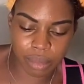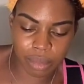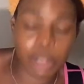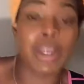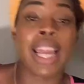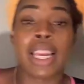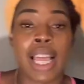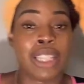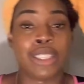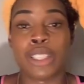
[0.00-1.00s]
you got a
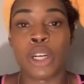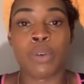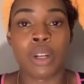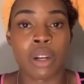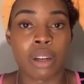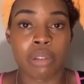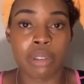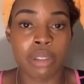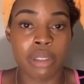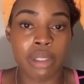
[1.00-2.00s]
lot of shit going on,
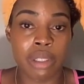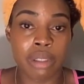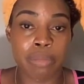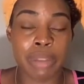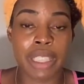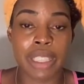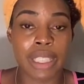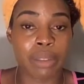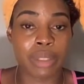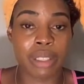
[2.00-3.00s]

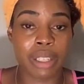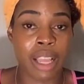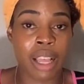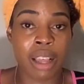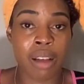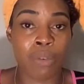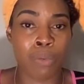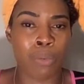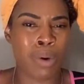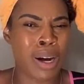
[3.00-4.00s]
period, with
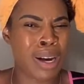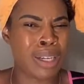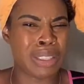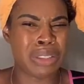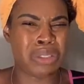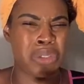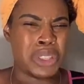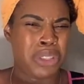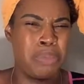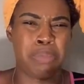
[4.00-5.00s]
love, work,
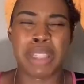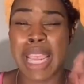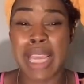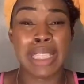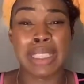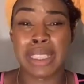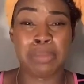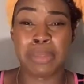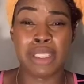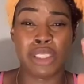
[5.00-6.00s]
planning
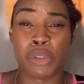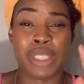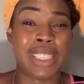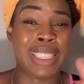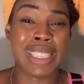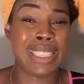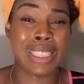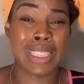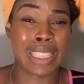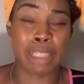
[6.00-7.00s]
something
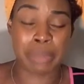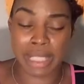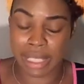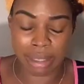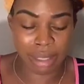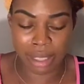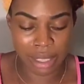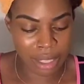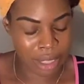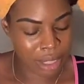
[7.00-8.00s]
strategic. I mean,
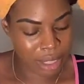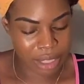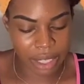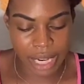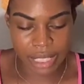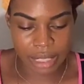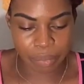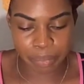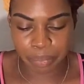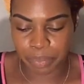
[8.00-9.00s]
it's crazy.
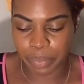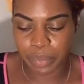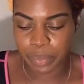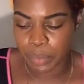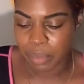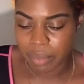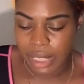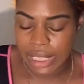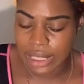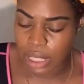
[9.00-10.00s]

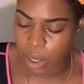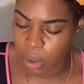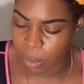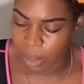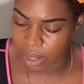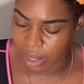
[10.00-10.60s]
So,